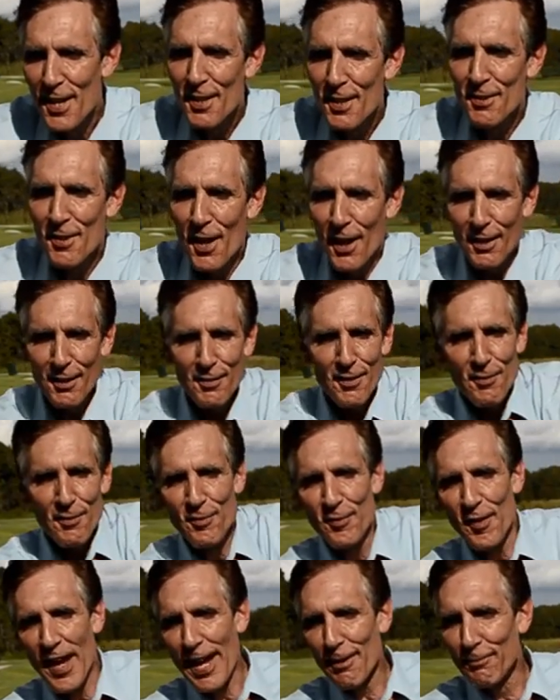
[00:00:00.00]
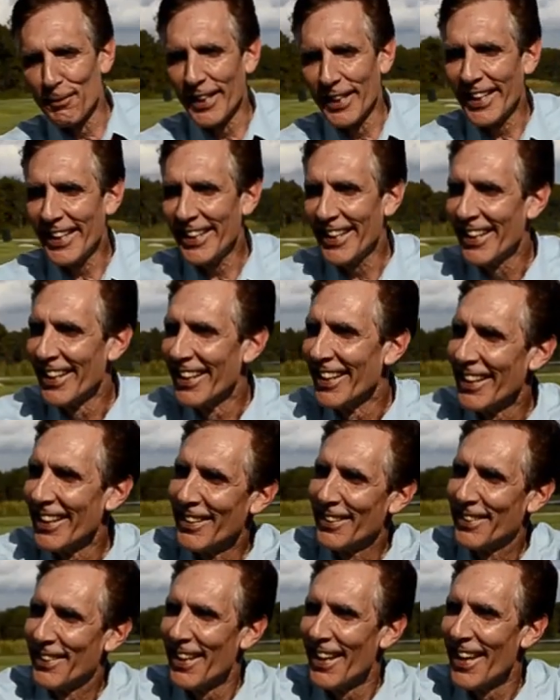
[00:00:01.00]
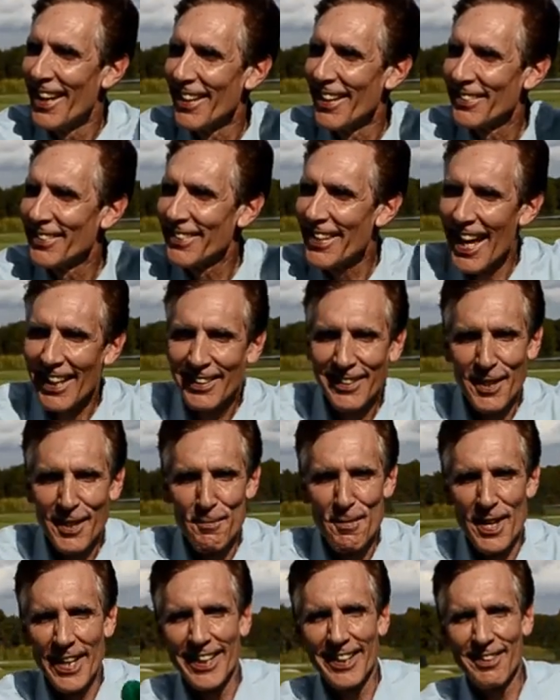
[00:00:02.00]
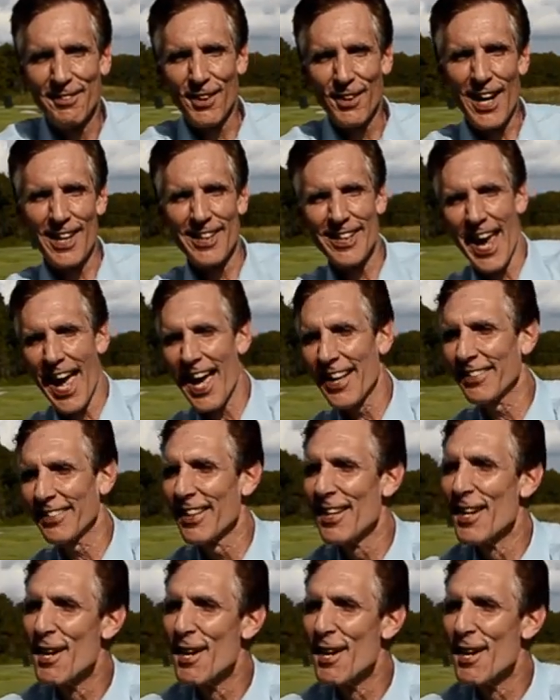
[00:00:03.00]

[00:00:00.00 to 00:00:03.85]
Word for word: None of the family is is that committed right yet,